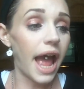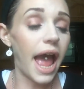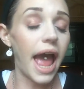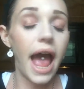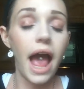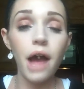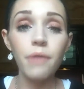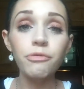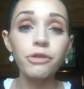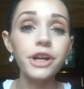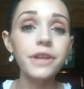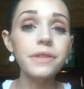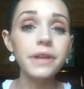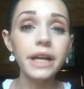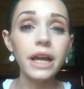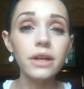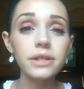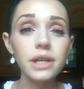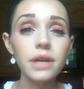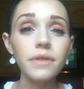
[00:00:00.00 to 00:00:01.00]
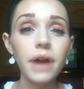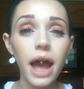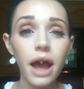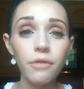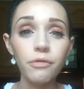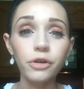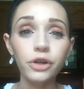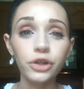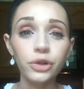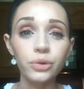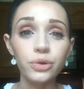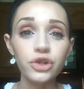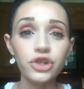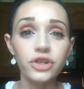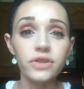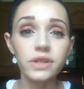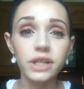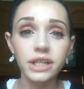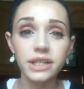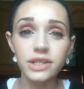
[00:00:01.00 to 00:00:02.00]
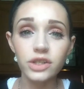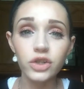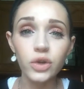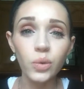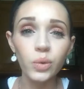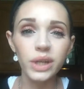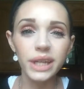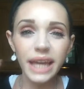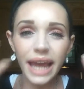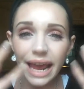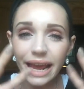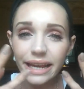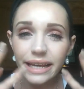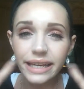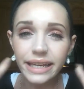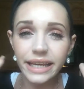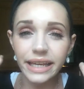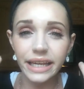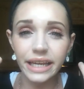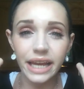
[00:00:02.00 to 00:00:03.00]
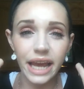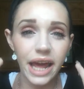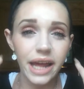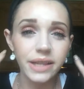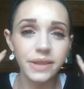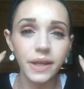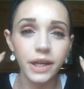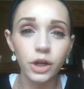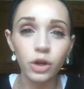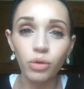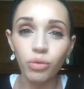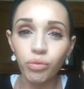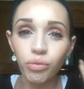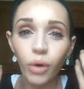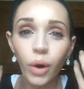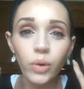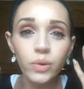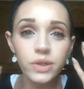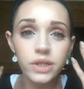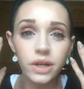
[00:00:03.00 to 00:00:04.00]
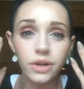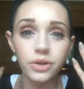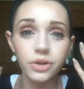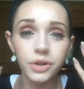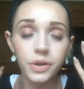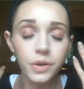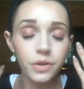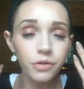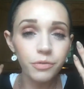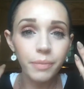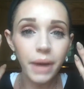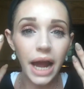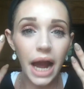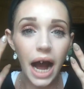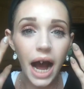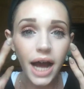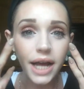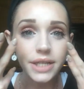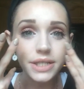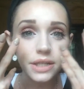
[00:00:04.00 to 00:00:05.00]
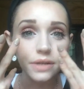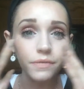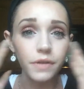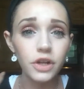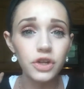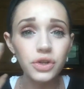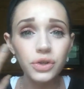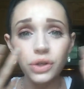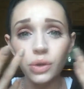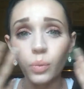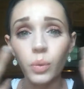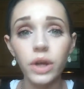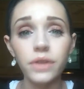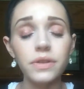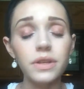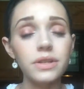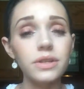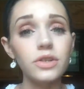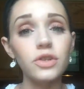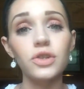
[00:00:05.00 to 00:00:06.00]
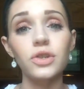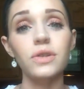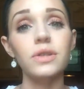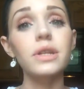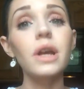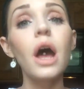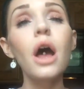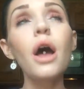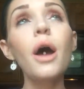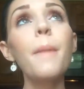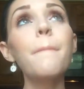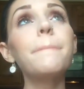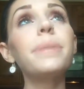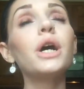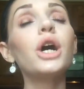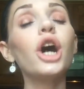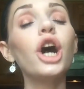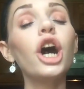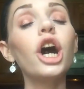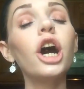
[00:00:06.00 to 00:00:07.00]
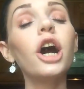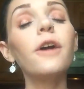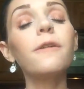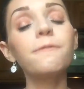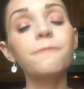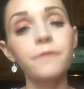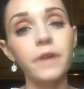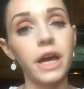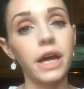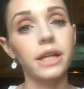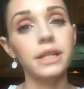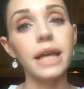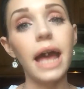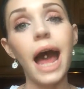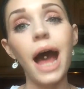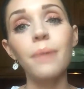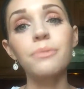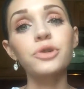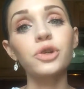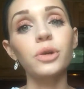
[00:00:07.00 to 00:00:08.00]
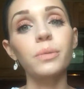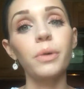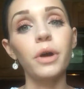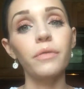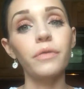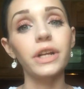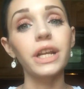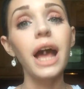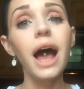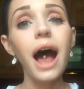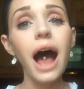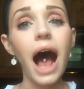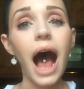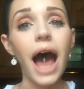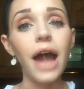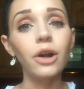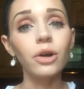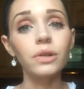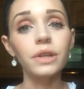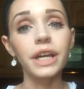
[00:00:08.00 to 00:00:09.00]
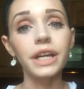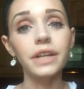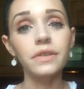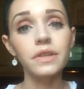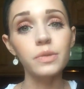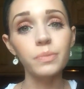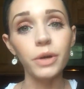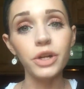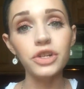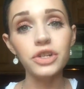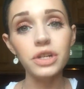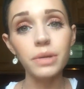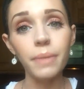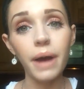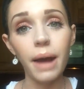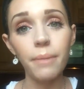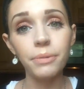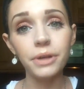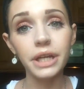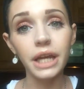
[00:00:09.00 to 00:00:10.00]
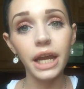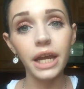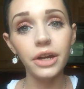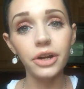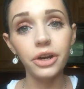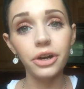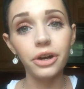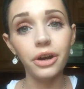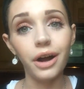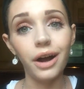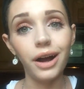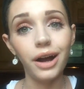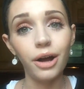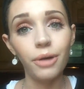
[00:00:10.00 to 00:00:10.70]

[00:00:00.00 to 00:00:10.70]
everything else I've ever used just gets so cakey and like gross underneath of my eyes, and eventually this is just perfect, absolutely perfect. I don't like the sponge tip applicator